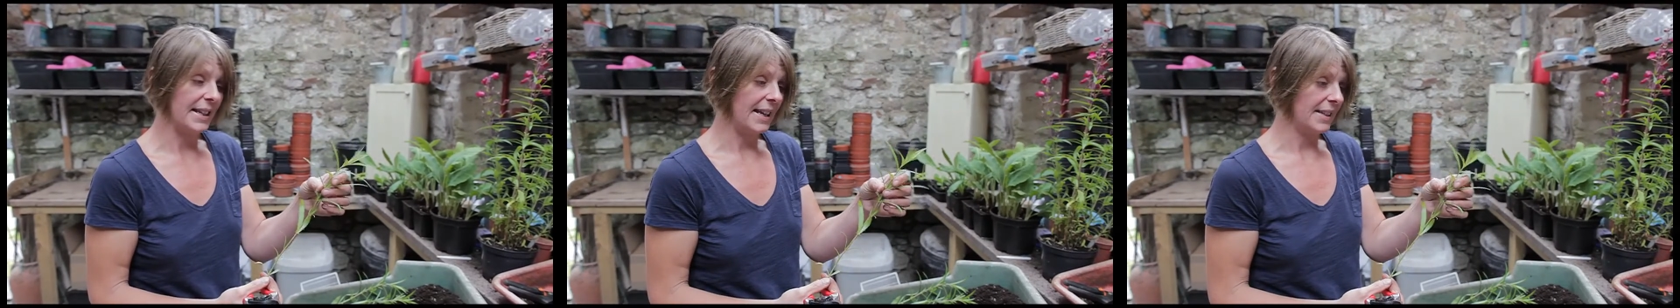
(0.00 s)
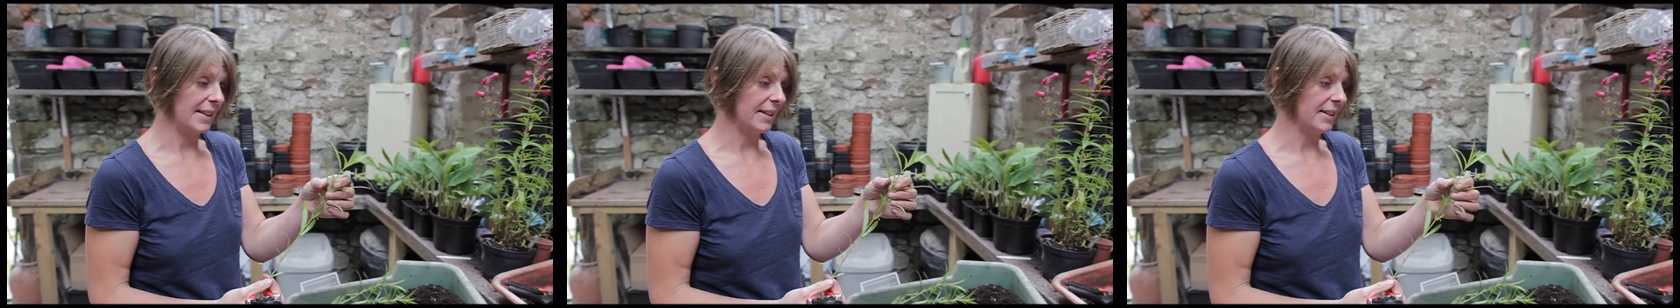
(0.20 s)

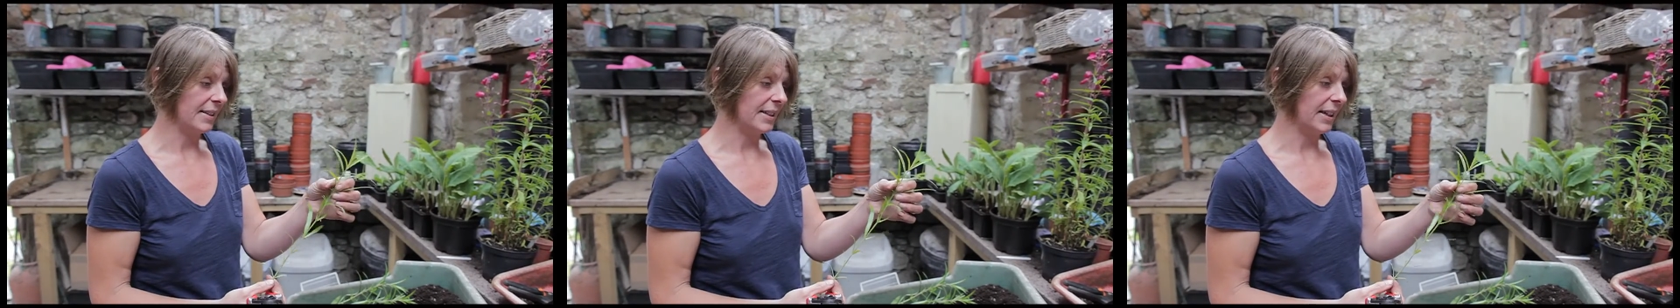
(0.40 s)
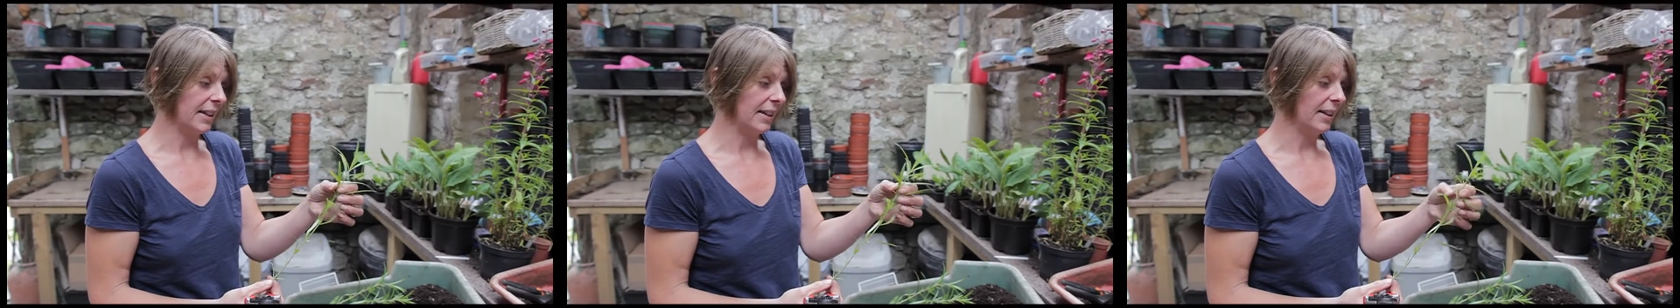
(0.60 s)
as a
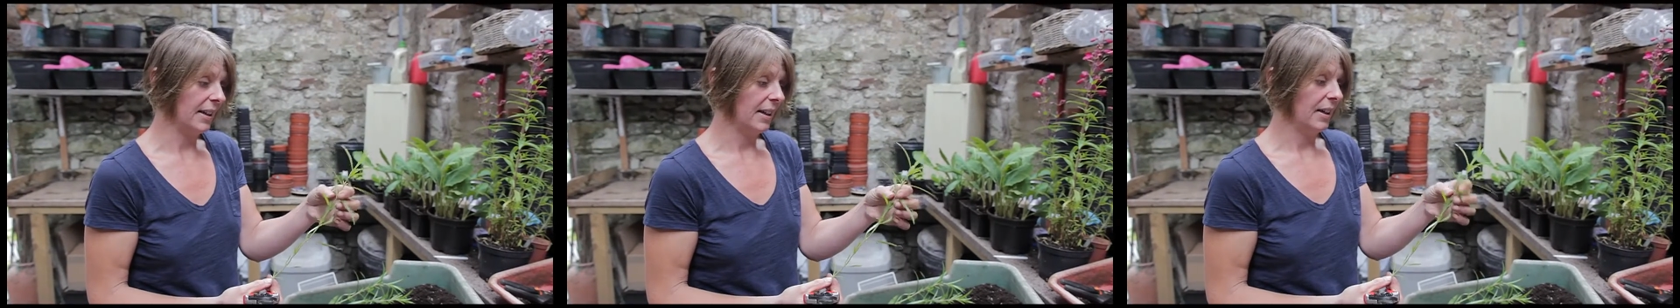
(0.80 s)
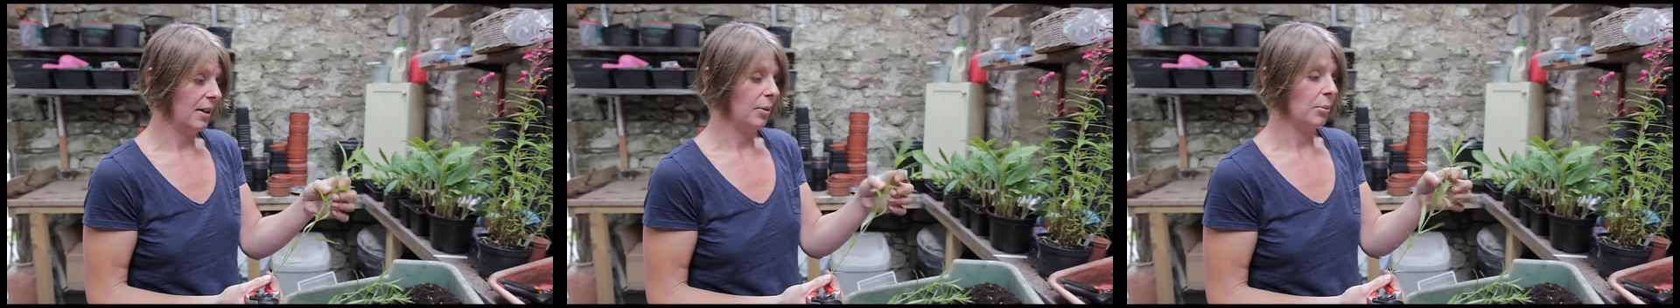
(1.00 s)
cutting.
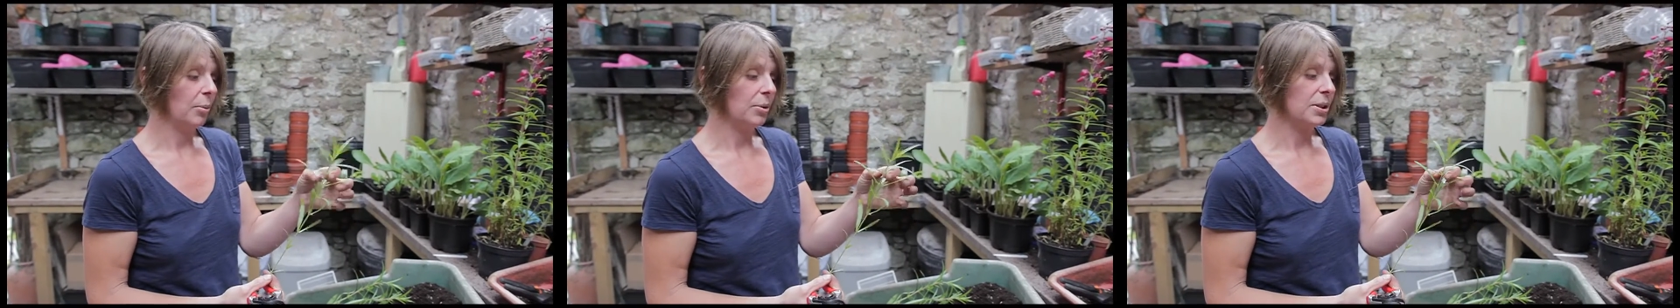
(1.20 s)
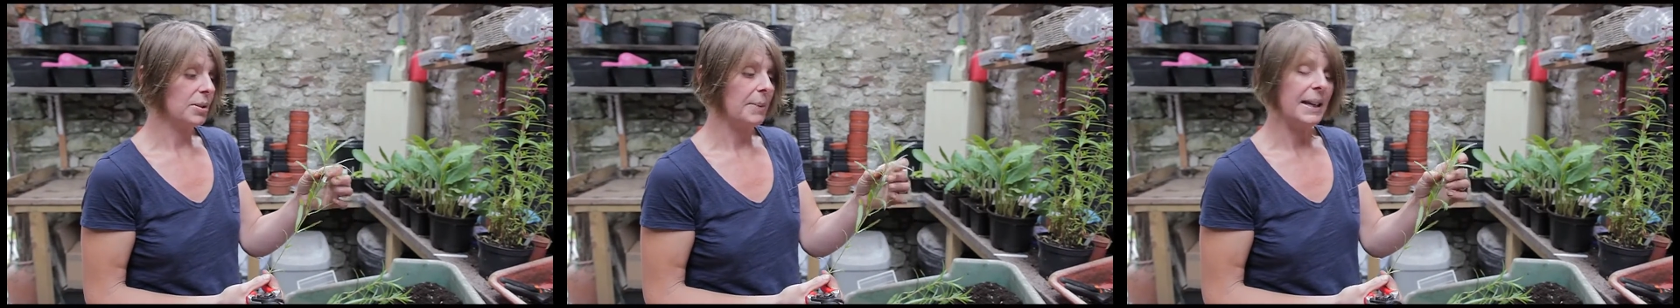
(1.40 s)
I
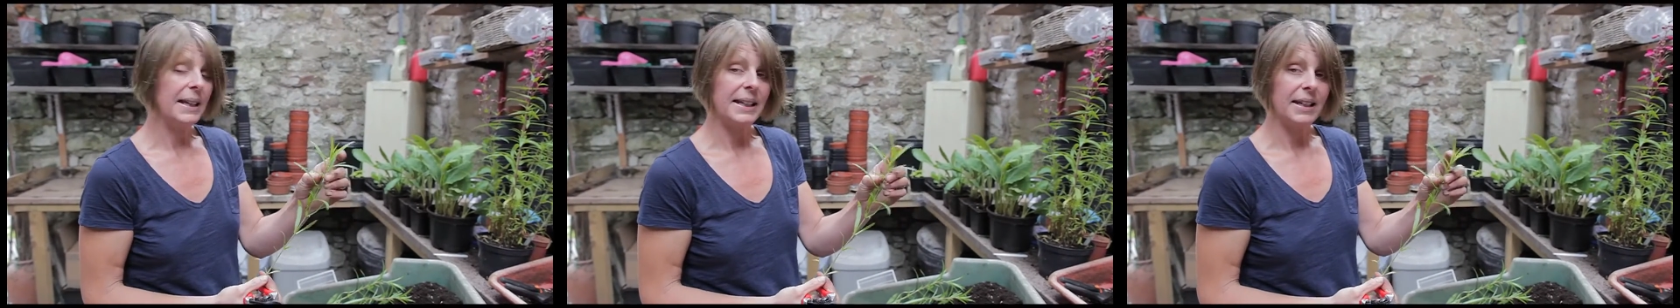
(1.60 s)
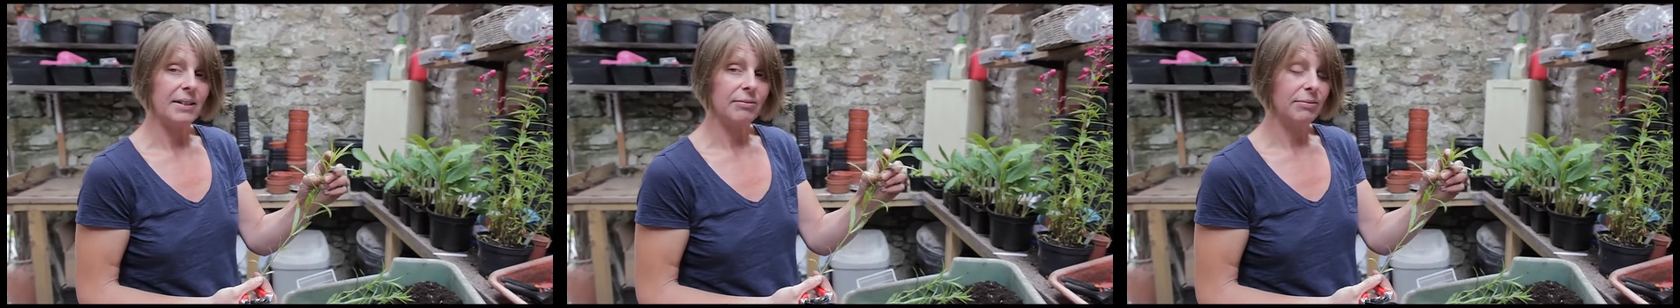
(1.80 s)
want to make
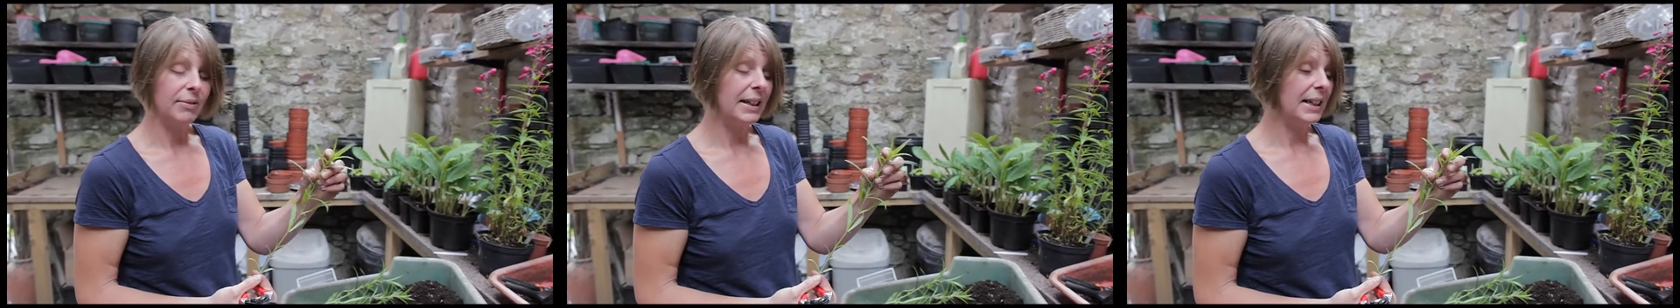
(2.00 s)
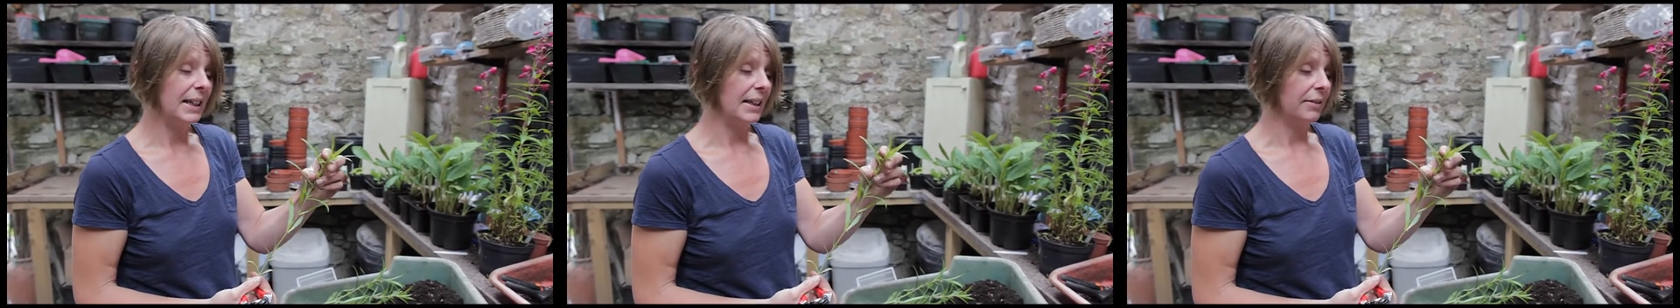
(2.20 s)
it
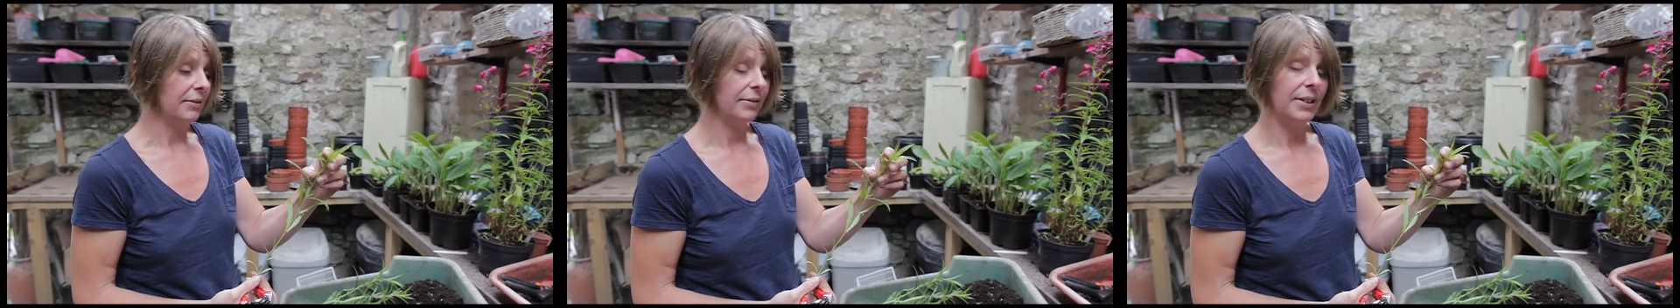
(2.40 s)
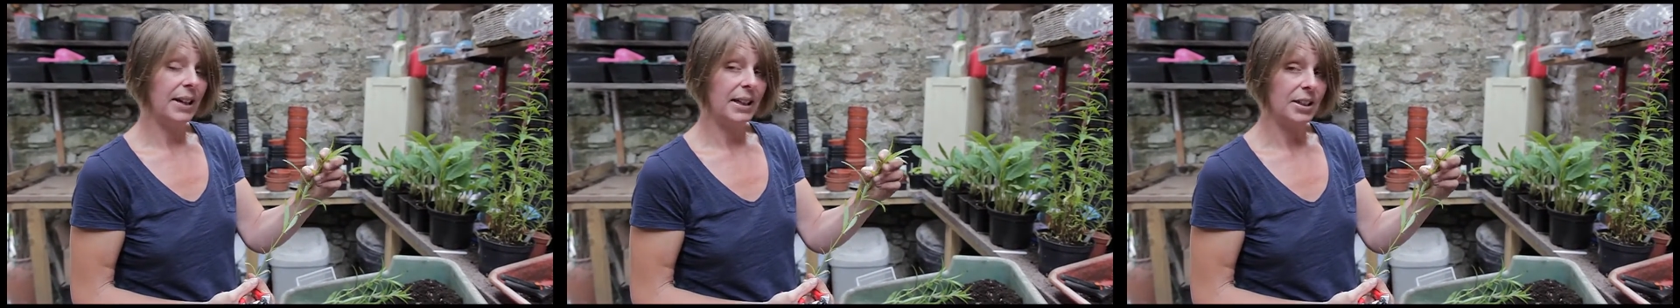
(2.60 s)
really
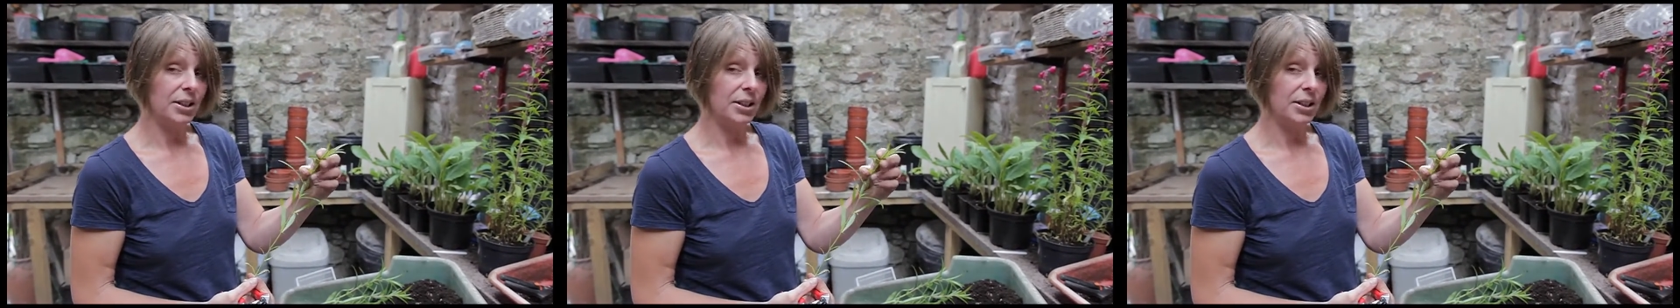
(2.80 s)
fairly